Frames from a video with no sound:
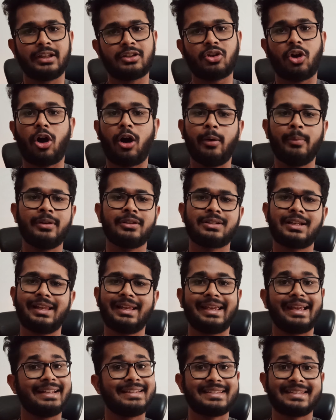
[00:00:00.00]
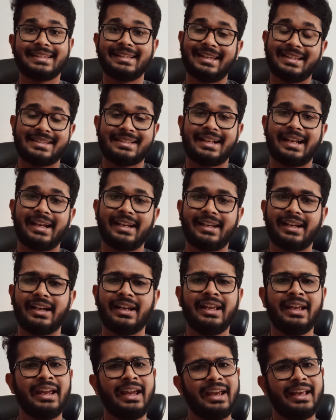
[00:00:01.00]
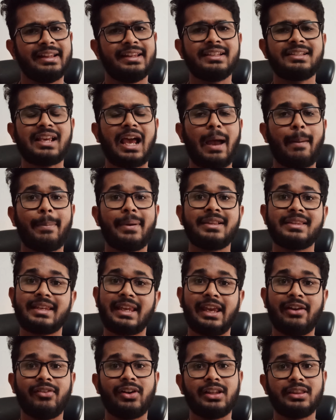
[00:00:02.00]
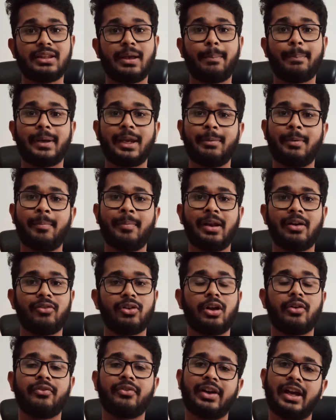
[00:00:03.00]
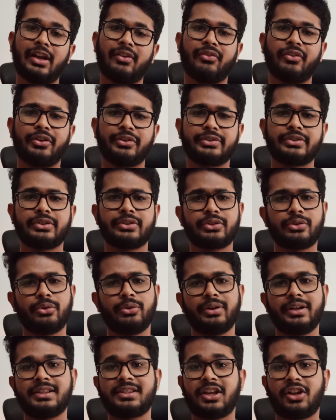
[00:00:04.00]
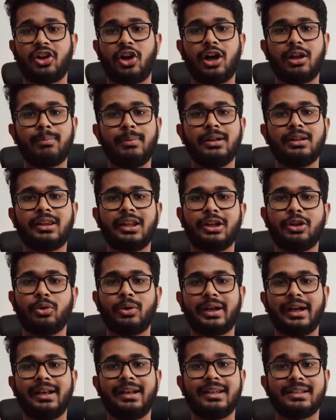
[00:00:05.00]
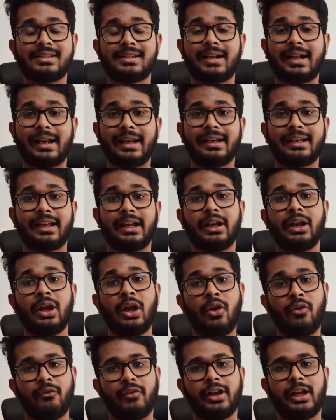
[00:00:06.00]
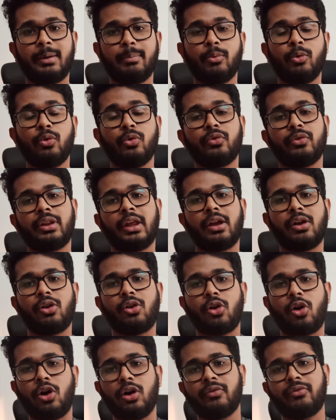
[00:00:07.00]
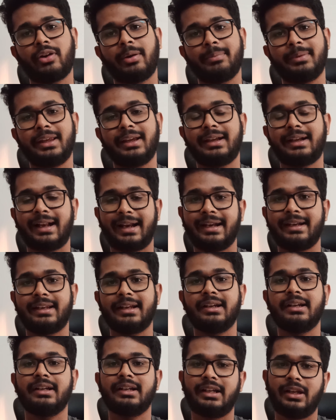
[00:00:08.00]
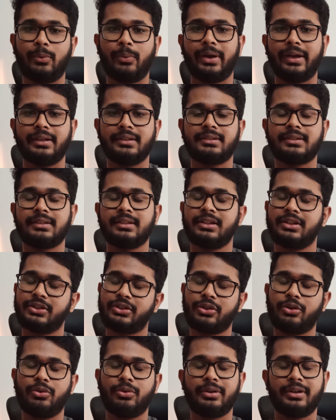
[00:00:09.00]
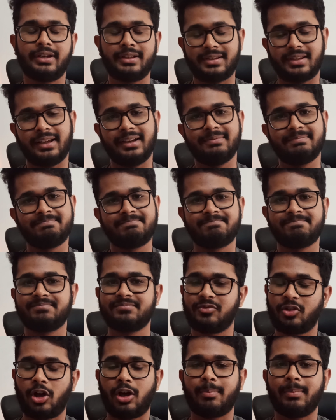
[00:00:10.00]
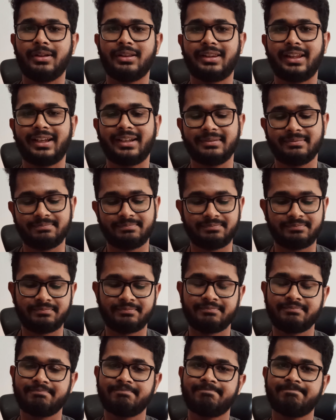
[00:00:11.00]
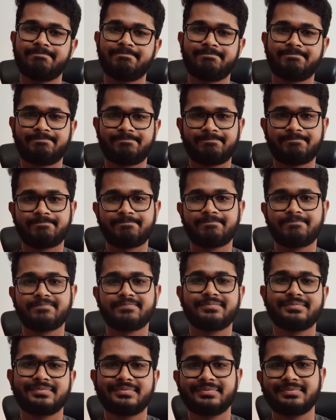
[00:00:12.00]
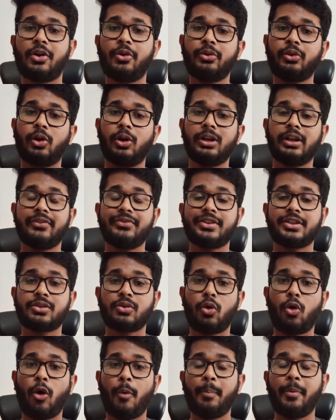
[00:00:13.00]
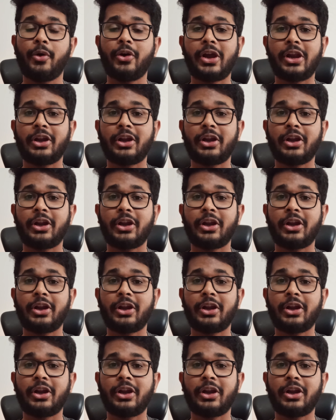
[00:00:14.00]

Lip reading: it obviously gets disconnected. This happens even in the premium level of headphones, so it's a normal thing to get disconnected when you move long from the connected device. So it's a normal thing. And when it comes to the sound quality of this Oppo